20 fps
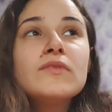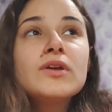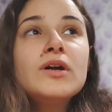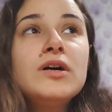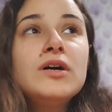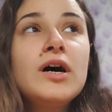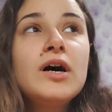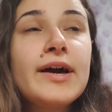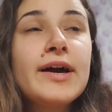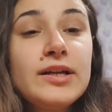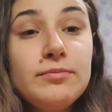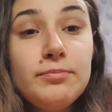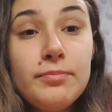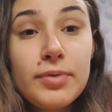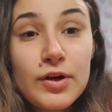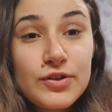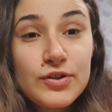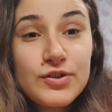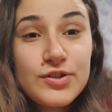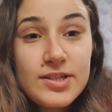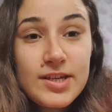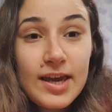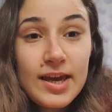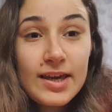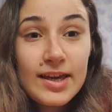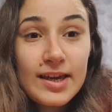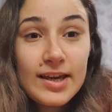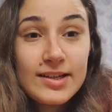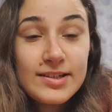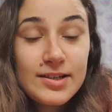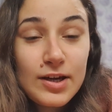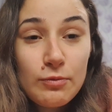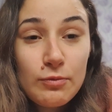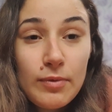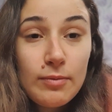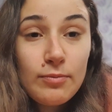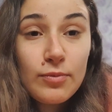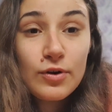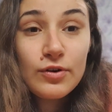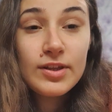I had birthday, and
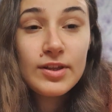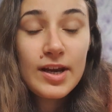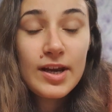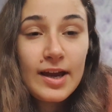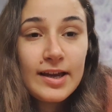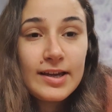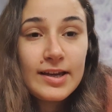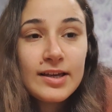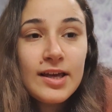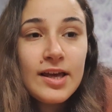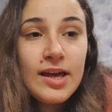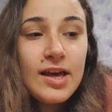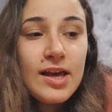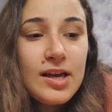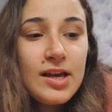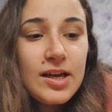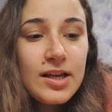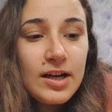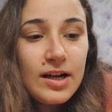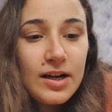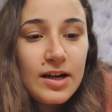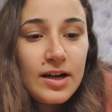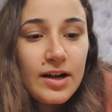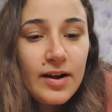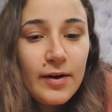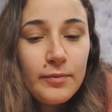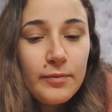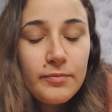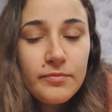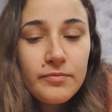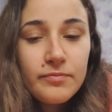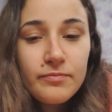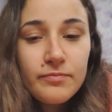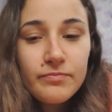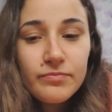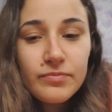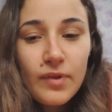um